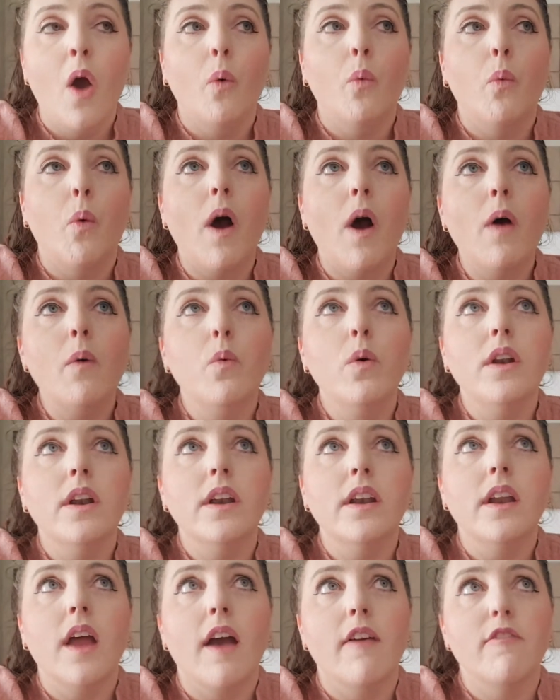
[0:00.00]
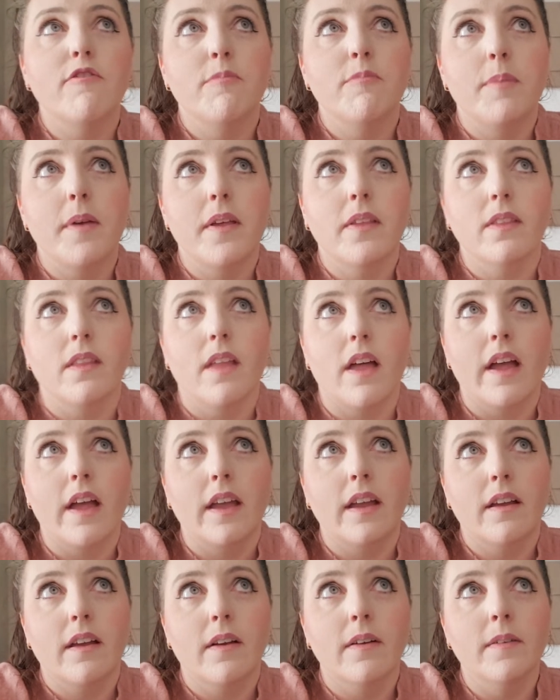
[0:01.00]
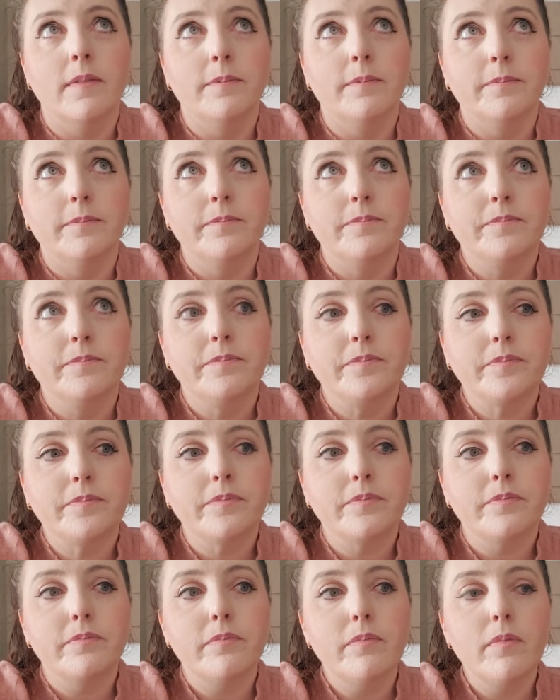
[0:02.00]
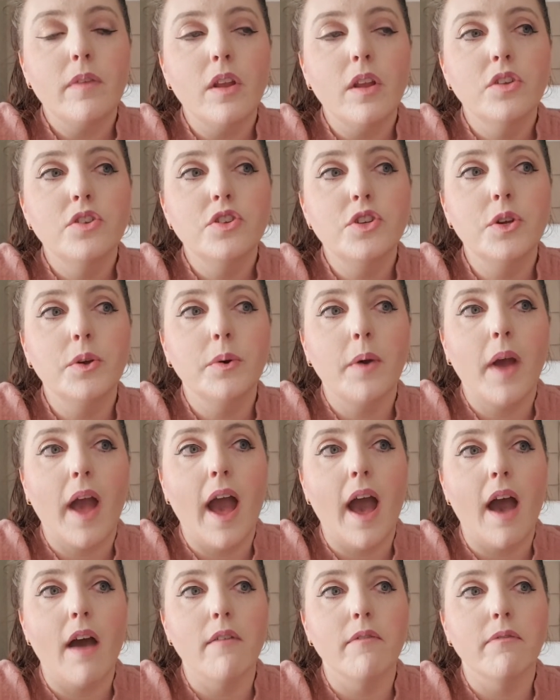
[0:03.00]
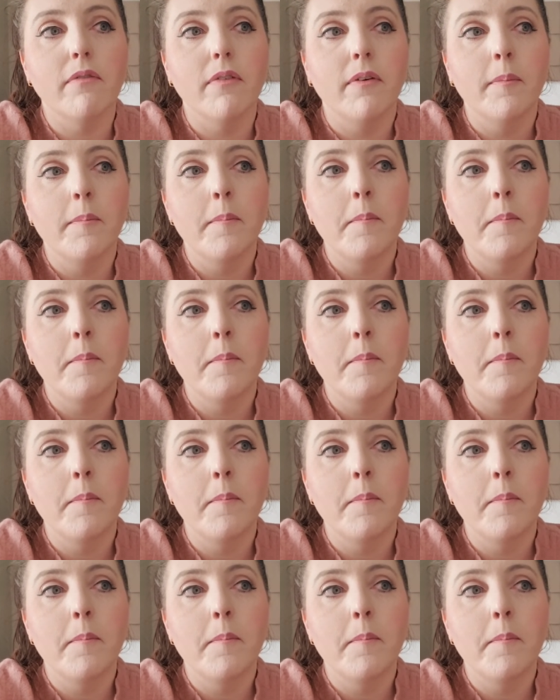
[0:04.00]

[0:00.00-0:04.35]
What would it have been like to have